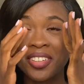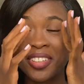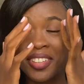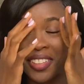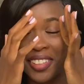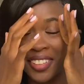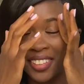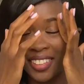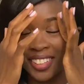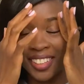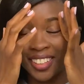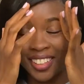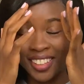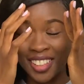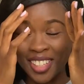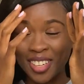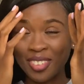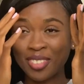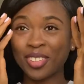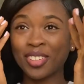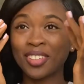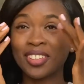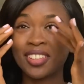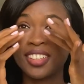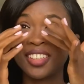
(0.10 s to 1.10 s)
Thinking
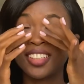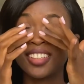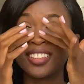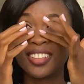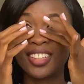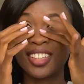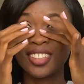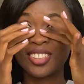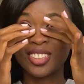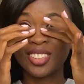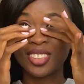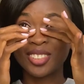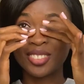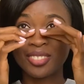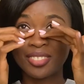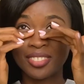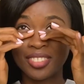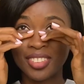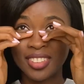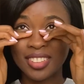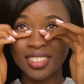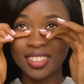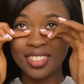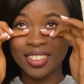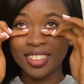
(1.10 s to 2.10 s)
about that actually
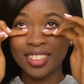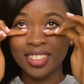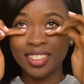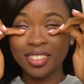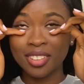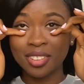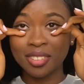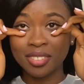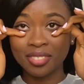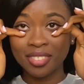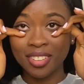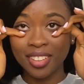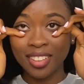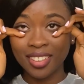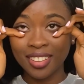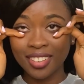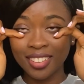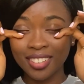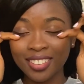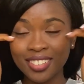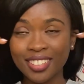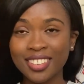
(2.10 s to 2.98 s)
brings tears to my eyes.